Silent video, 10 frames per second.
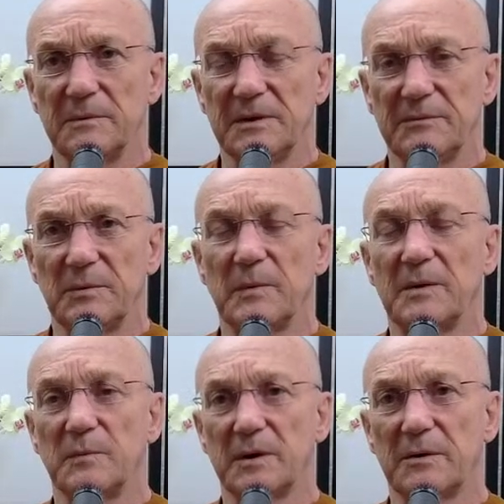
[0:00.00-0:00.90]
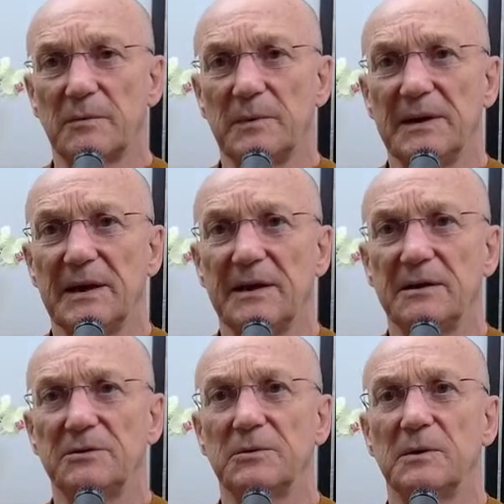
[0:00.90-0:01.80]
even when we're
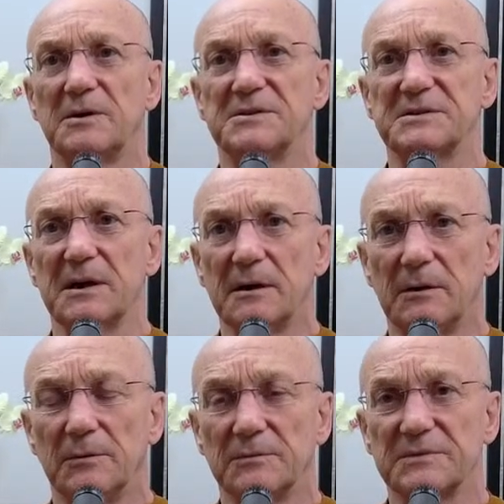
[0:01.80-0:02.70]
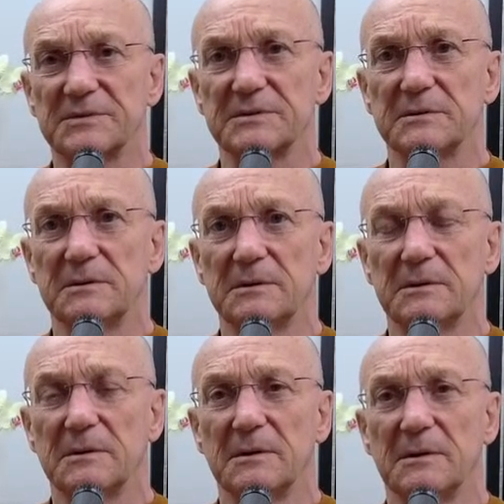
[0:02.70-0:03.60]
relating to ourselves,
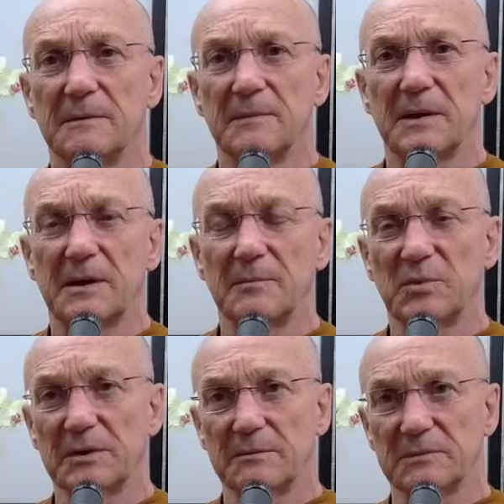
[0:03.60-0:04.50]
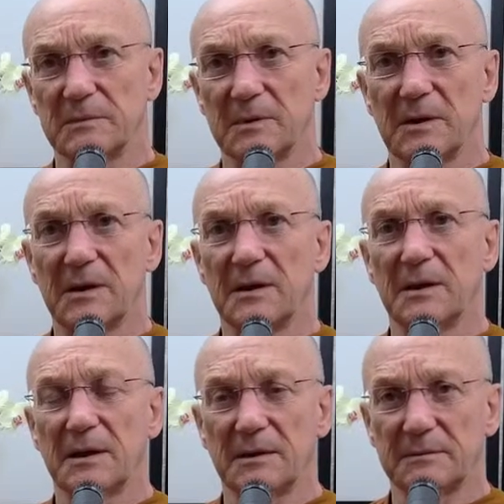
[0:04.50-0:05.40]
but
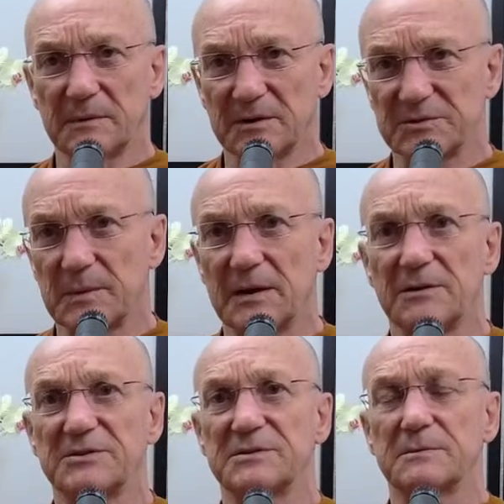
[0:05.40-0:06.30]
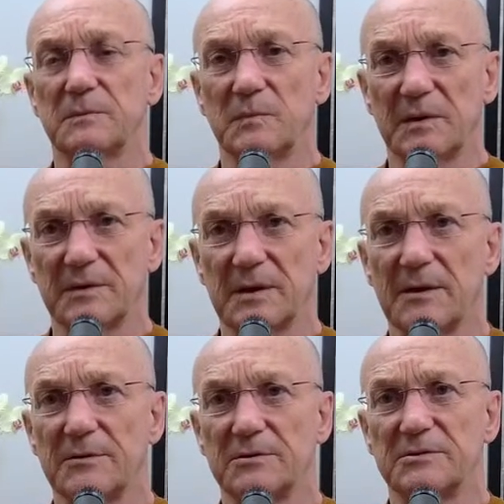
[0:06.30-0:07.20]
and as well as with
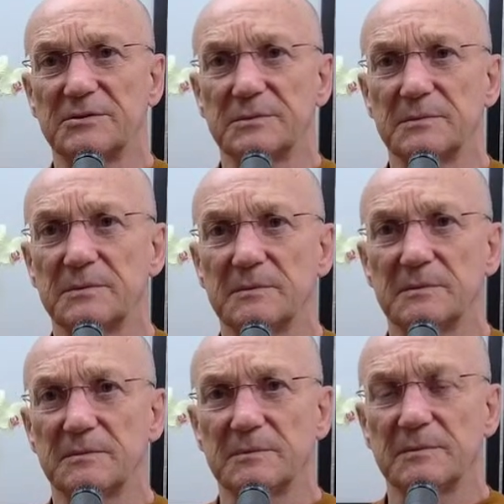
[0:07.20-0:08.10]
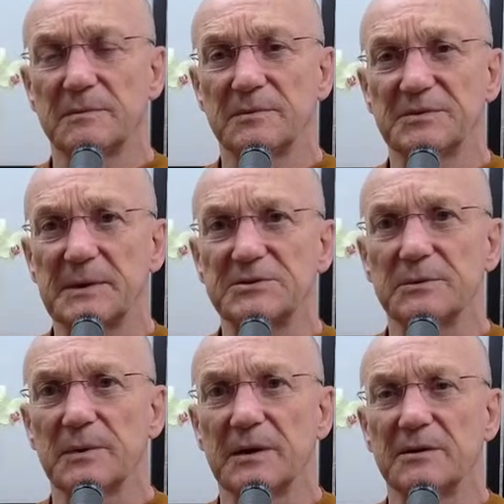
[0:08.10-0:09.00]
others, especially
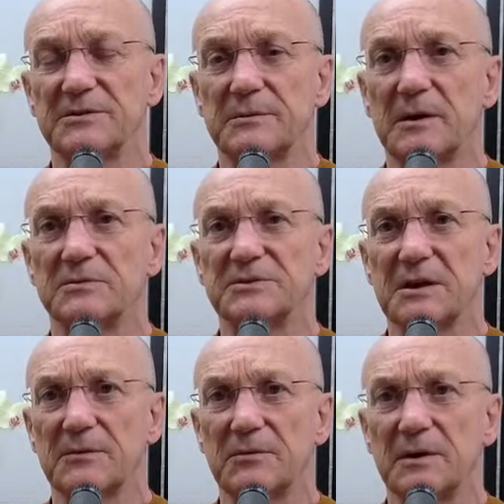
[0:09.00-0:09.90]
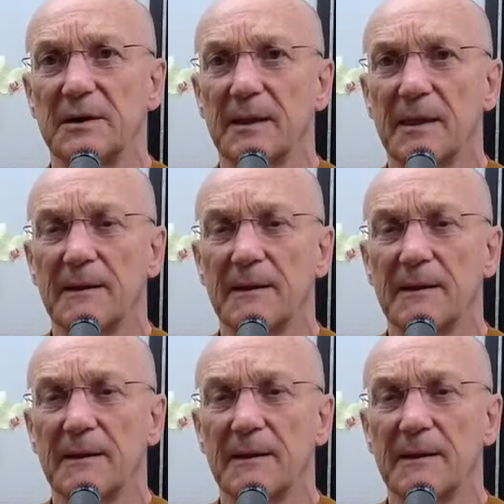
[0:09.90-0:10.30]
when it's around suffering,